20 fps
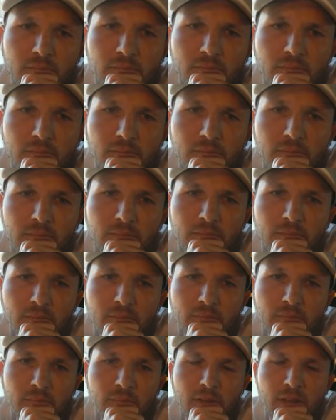
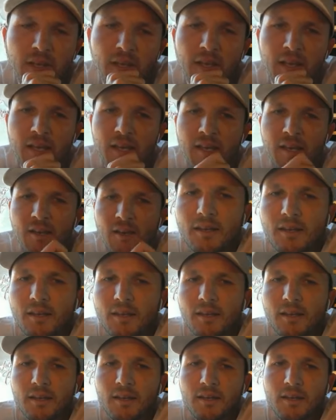
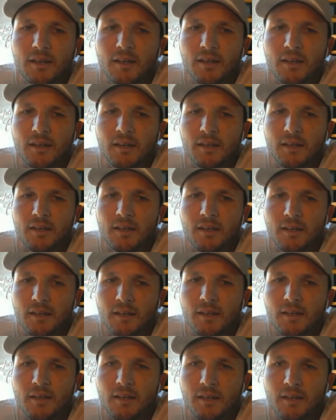
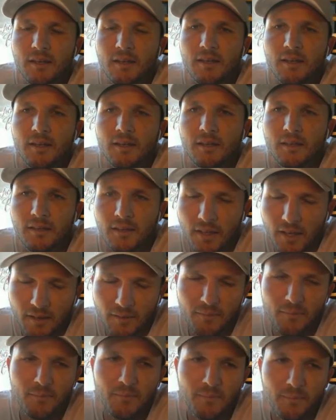
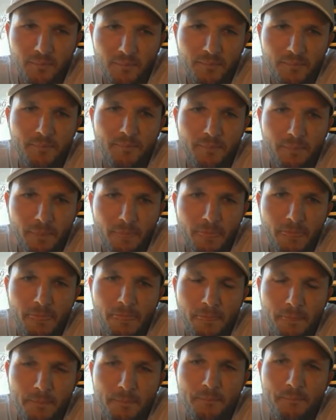
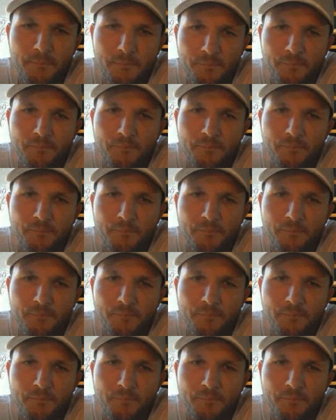(silent)